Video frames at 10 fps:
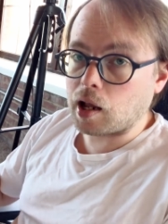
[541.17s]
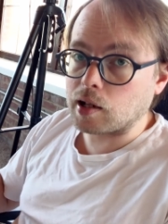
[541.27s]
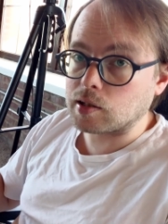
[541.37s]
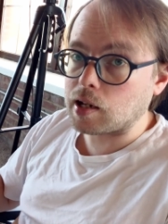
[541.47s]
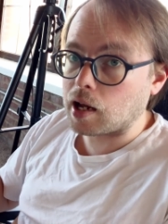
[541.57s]

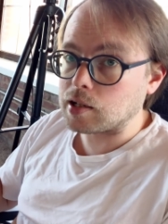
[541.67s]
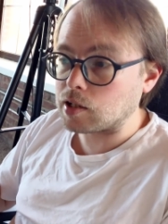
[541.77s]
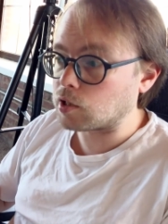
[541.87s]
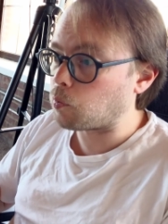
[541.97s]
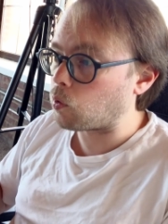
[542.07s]
as 90s
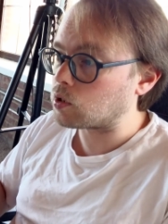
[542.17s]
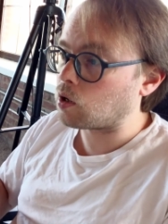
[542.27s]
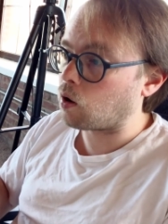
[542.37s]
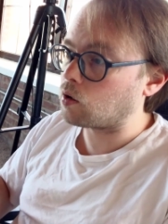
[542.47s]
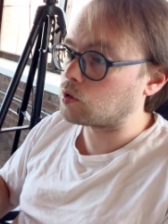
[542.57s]
sports
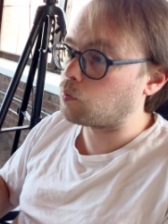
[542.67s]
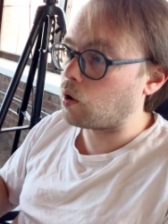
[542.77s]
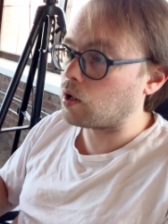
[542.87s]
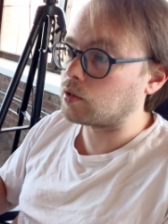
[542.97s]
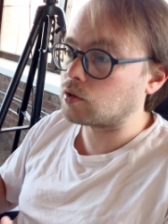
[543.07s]
cards
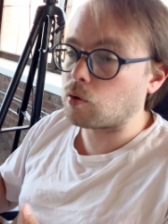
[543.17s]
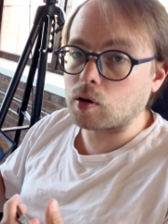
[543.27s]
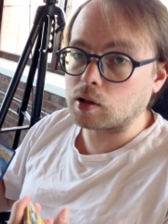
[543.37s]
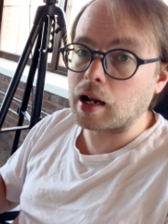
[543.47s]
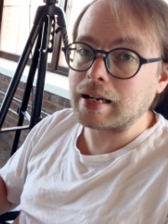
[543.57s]
was, or
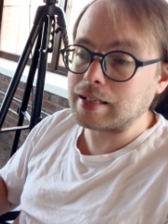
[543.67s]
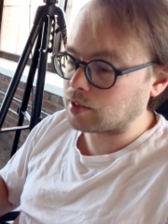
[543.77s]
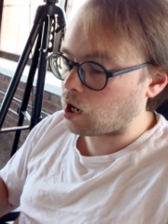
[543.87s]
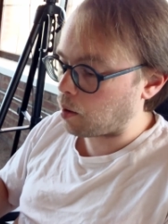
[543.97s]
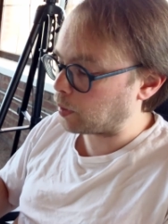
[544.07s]
90s
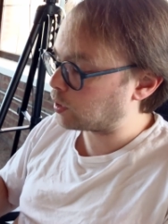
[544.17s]
comics